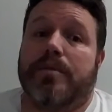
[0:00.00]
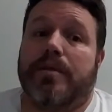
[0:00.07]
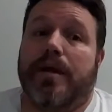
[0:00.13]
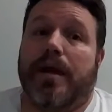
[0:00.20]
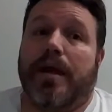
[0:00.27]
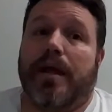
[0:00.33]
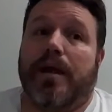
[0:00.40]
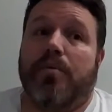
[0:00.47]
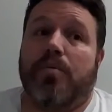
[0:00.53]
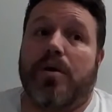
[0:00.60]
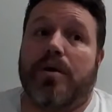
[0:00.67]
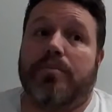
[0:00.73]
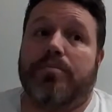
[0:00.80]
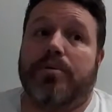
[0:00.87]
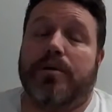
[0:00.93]
that I
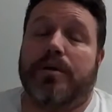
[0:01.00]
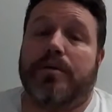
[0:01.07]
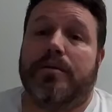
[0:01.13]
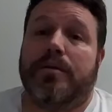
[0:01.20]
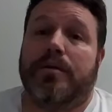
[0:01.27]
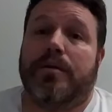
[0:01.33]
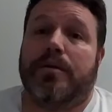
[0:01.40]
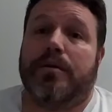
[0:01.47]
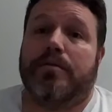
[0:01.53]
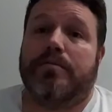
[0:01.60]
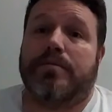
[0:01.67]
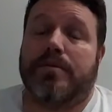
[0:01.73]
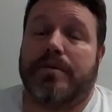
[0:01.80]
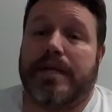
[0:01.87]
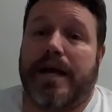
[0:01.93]
want to put
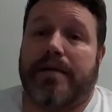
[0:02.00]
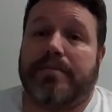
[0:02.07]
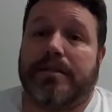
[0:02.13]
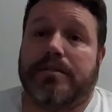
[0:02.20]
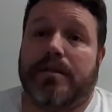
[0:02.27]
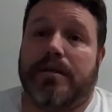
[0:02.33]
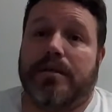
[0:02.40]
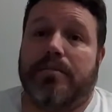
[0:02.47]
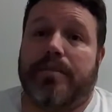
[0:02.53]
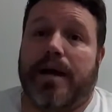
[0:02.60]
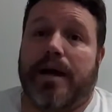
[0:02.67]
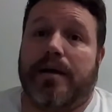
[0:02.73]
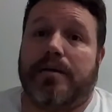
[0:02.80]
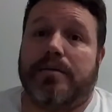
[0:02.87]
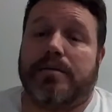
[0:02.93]
faux davits on the
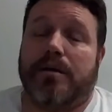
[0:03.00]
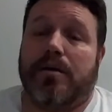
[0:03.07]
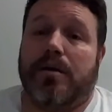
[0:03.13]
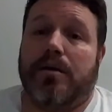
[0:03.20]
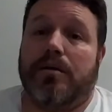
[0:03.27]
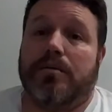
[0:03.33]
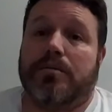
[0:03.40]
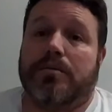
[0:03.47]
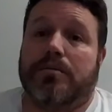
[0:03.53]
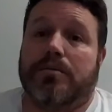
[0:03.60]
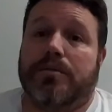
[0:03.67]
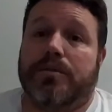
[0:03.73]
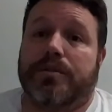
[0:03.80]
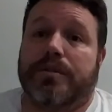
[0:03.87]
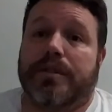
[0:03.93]
back of song
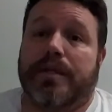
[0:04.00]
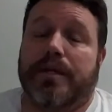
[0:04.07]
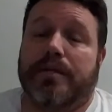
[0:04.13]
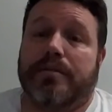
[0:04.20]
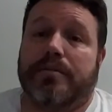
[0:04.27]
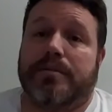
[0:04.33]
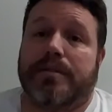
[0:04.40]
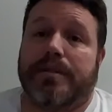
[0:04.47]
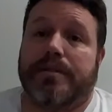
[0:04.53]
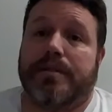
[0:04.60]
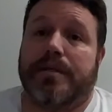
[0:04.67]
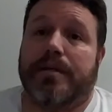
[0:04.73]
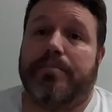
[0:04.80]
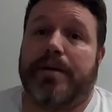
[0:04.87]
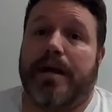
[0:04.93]
just to get
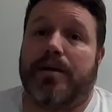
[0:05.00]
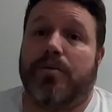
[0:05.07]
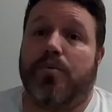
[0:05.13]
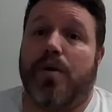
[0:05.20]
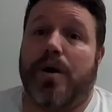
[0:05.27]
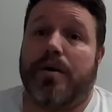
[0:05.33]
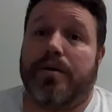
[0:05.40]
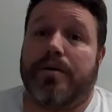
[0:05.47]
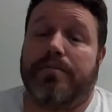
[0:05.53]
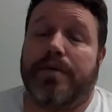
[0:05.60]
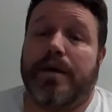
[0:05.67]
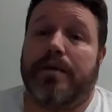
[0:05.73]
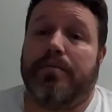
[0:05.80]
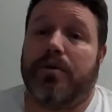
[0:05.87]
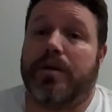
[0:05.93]
Sissy up out of the water if
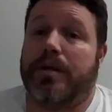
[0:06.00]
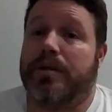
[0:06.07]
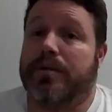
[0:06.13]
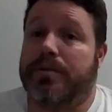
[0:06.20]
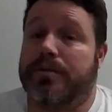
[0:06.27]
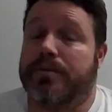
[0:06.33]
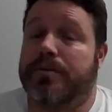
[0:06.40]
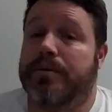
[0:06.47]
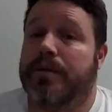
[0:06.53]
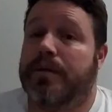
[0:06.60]
I ever needed to.